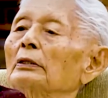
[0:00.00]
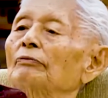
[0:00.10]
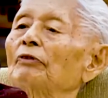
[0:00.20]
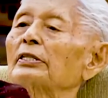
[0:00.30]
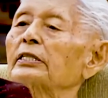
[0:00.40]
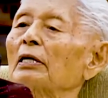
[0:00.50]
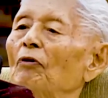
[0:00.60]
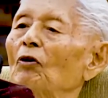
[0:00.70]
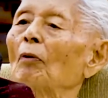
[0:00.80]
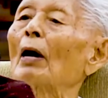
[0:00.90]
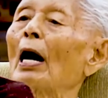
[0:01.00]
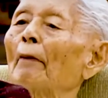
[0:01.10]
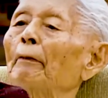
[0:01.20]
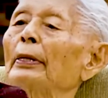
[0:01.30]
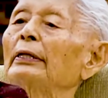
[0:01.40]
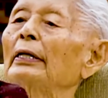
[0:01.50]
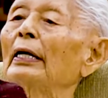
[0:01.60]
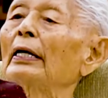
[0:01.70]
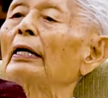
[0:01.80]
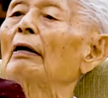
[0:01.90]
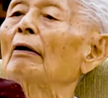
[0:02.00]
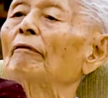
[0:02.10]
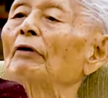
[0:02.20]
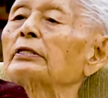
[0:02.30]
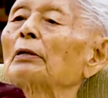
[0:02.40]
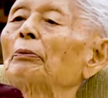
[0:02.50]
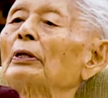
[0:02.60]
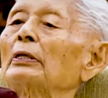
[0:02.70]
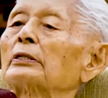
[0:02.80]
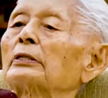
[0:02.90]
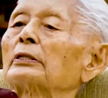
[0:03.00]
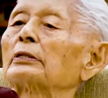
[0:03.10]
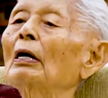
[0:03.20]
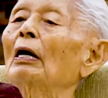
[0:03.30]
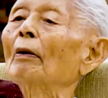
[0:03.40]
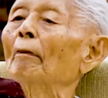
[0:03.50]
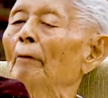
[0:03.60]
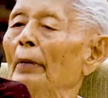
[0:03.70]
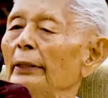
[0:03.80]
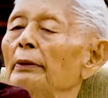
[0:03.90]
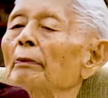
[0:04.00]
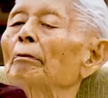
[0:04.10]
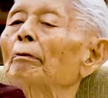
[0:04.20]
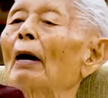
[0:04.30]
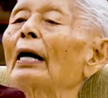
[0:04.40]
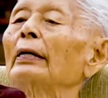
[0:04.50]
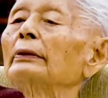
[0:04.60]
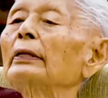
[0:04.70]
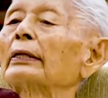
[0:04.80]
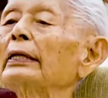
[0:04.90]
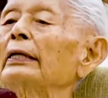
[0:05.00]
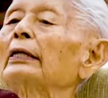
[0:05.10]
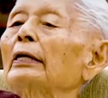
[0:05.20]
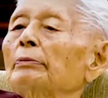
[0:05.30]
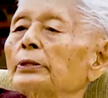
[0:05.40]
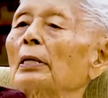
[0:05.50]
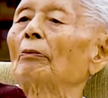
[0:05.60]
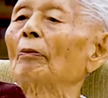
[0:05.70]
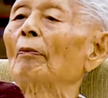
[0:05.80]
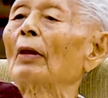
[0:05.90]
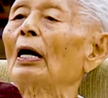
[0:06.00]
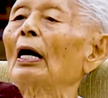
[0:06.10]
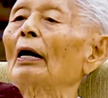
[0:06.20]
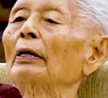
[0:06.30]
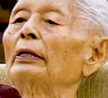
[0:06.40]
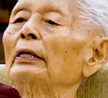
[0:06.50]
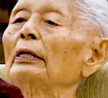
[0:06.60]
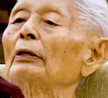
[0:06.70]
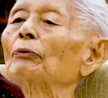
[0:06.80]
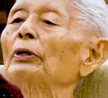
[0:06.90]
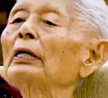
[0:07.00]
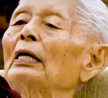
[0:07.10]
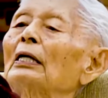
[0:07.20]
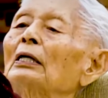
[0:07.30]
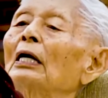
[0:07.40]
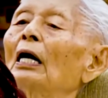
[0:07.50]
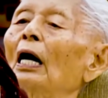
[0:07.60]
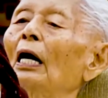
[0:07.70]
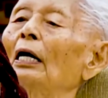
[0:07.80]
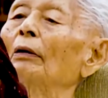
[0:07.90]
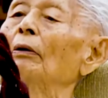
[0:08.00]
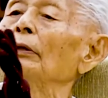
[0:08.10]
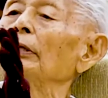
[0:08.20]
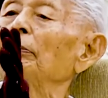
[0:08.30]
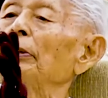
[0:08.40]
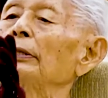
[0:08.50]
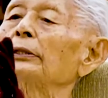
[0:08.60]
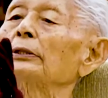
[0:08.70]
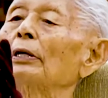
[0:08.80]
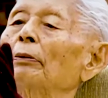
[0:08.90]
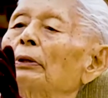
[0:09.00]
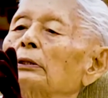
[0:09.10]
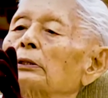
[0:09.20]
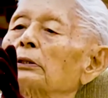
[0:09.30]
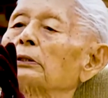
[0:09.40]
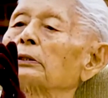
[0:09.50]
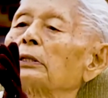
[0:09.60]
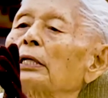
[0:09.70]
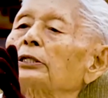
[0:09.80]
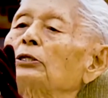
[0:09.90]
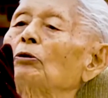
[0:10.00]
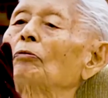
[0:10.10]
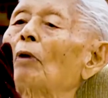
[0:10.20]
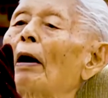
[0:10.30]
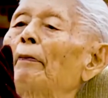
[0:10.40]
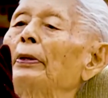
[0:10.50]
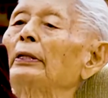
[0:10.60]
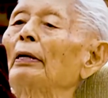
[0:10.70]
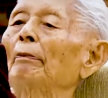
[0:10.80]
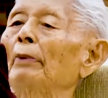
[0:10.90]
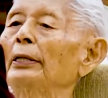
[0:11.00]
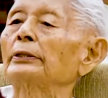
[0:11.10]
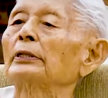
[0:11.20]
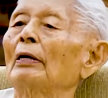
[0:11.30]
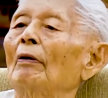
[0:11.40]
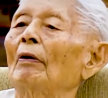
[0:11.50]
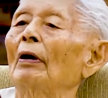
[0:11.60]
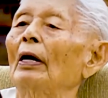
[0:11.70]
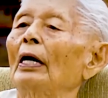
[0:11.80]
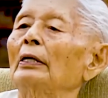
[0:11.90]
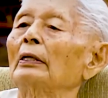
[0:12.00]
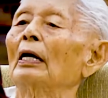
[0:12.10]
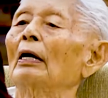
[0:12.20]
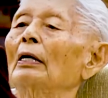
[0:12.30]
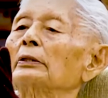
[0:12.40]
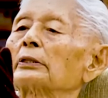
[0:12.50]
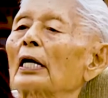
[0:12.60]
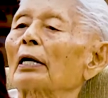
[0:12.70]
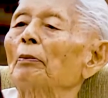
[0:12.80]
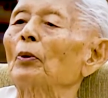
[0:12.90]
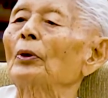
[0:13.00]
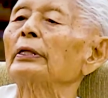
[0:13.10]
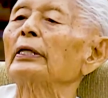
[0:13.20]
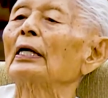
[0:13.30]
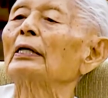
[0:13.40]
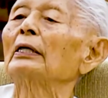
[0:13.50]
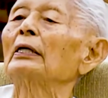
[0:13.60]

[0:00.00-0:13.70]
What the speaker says: festival of Mahapinga festival, made by kings. The real image of the statue of Mahapinga made, and ceremonial